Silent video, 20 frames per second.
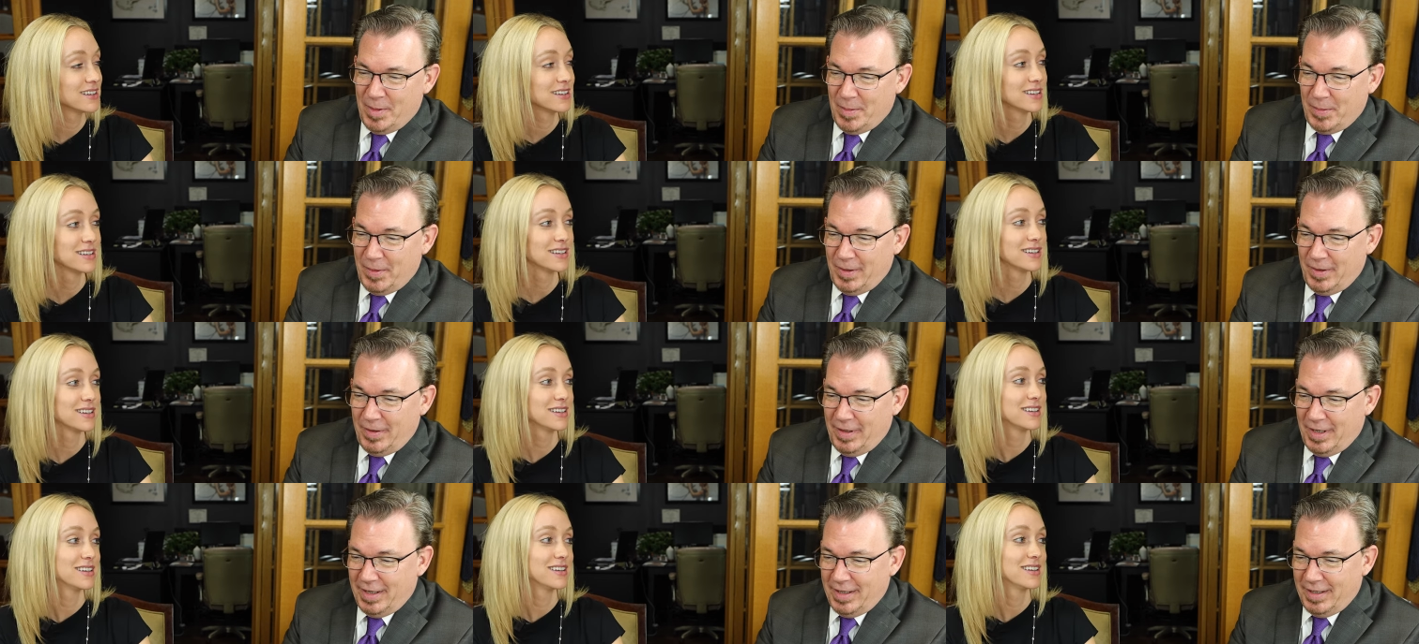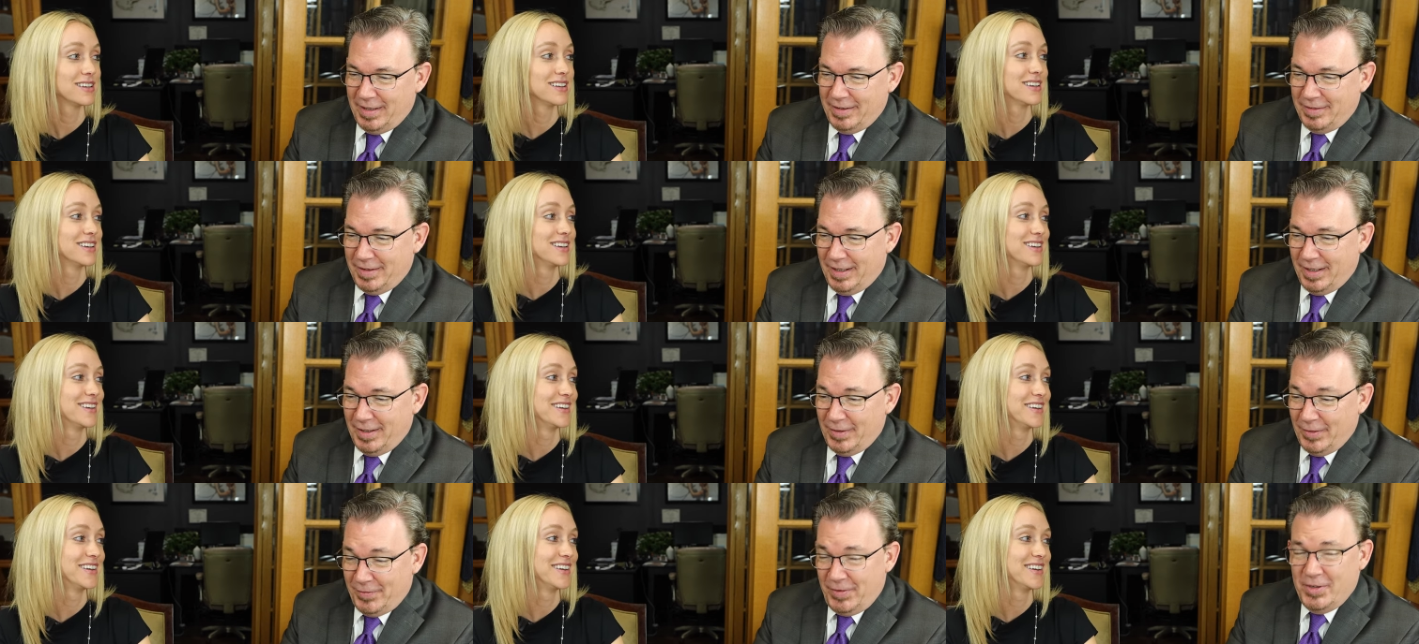Speaker 1: remember uh,
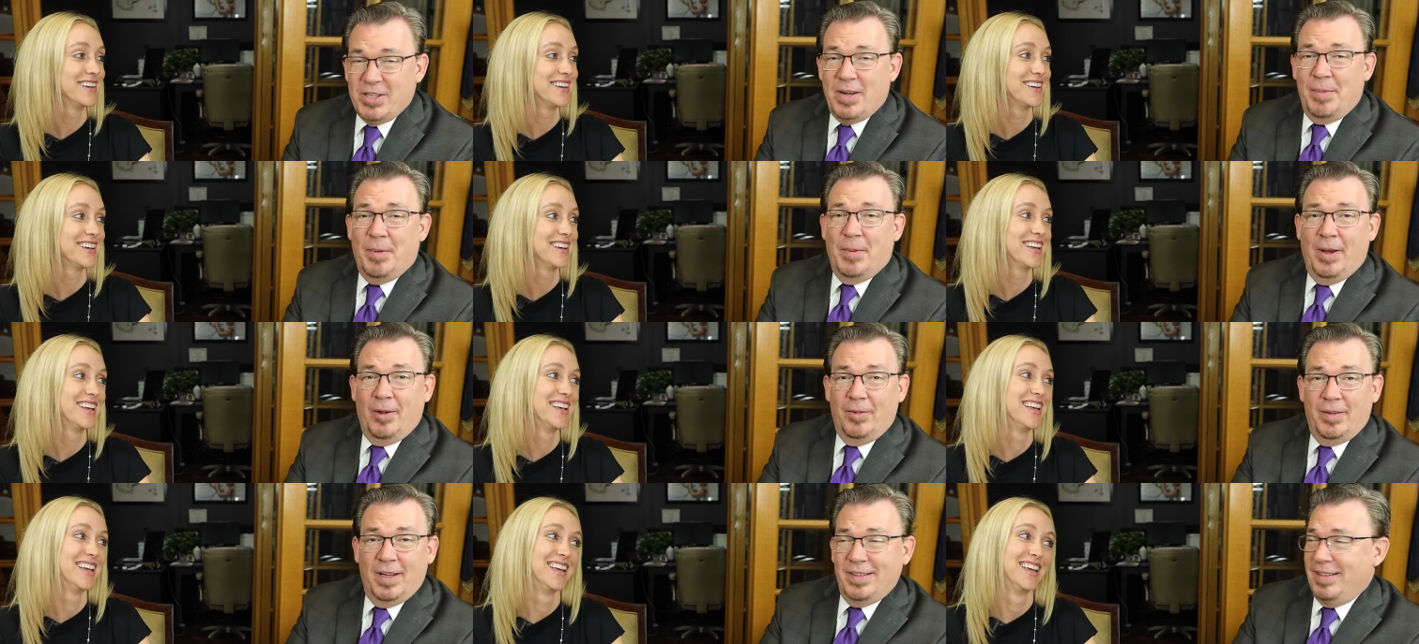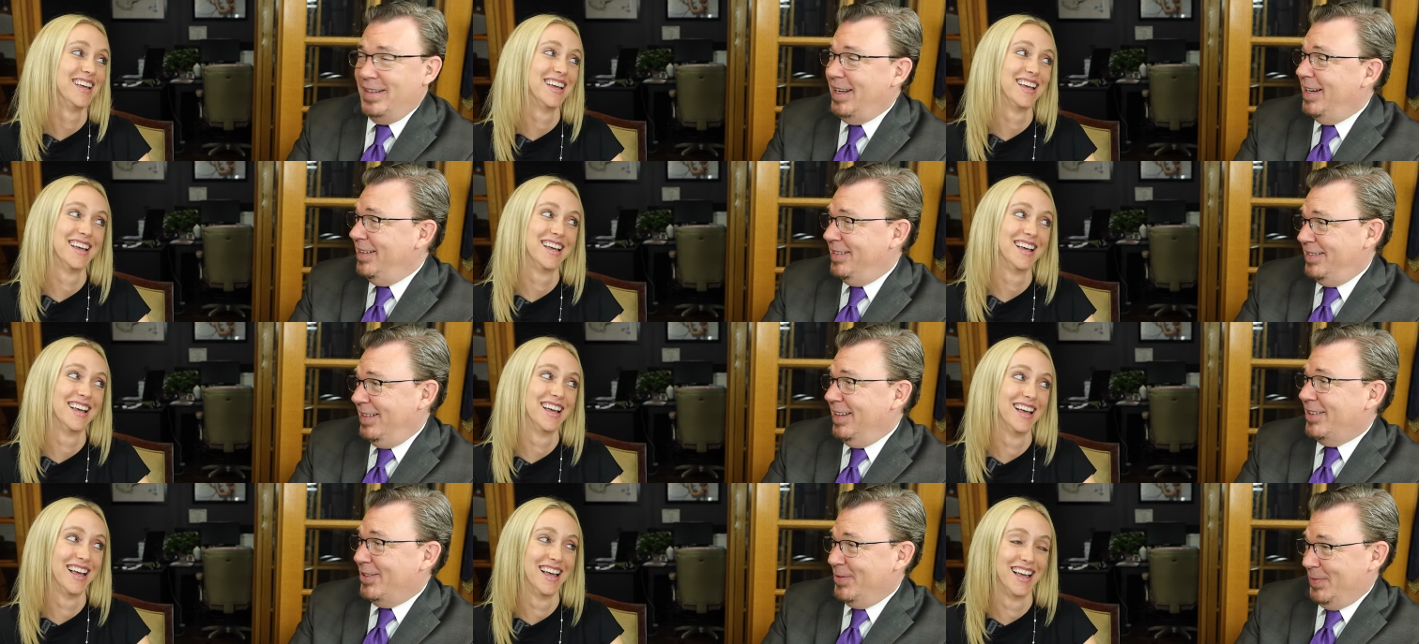uh, the first time around,
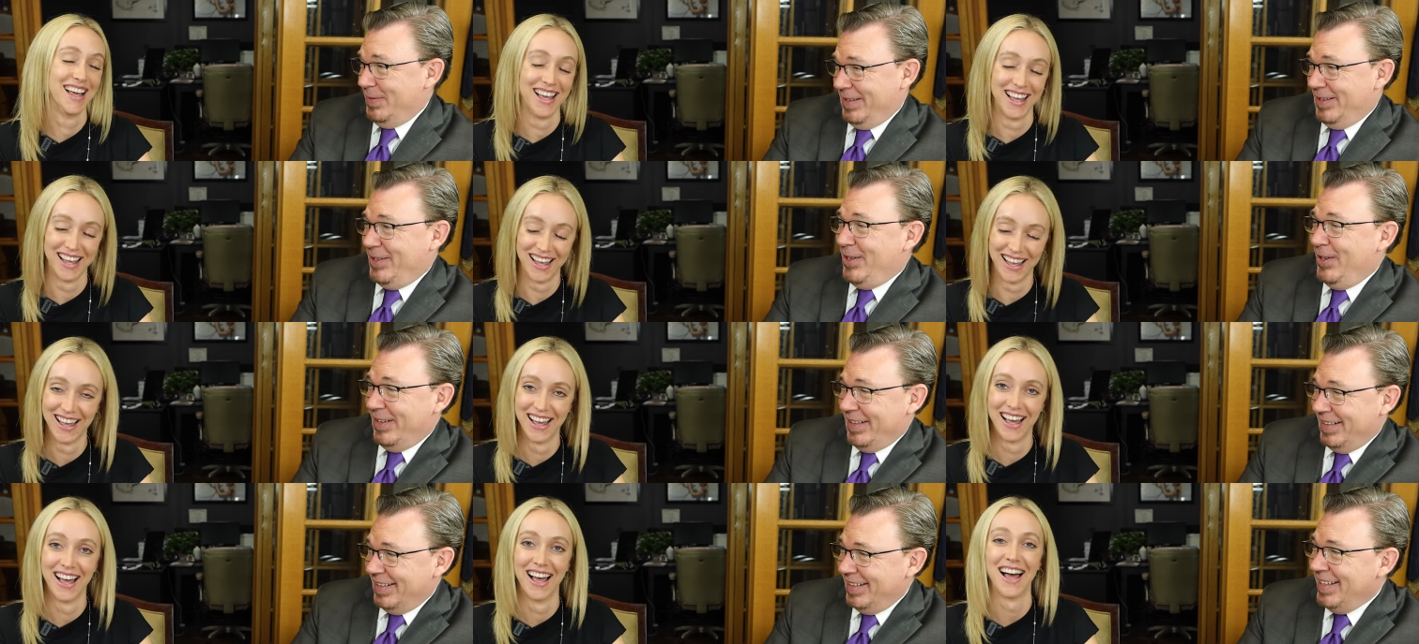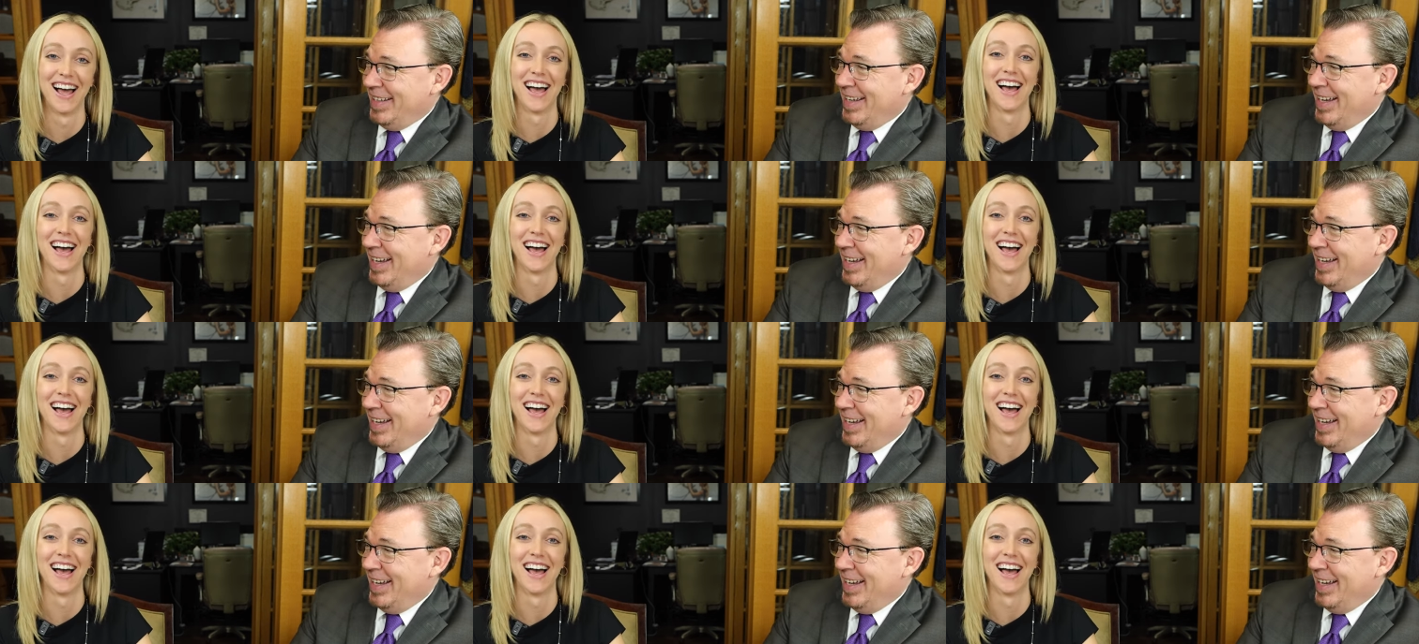1986, with the grid.